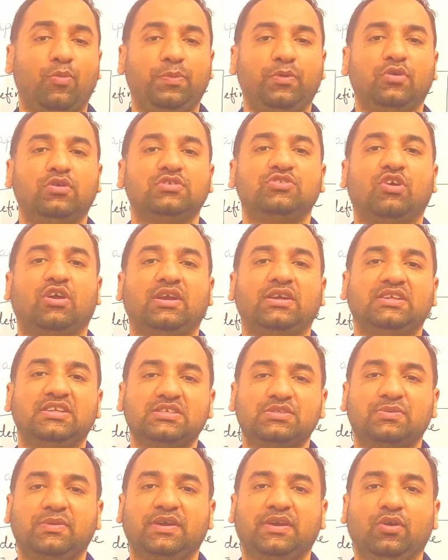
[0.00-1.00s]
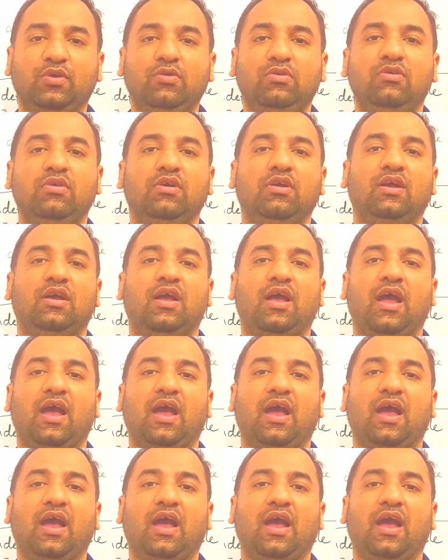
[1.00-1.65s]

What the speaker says: I hope you enjoyed this video,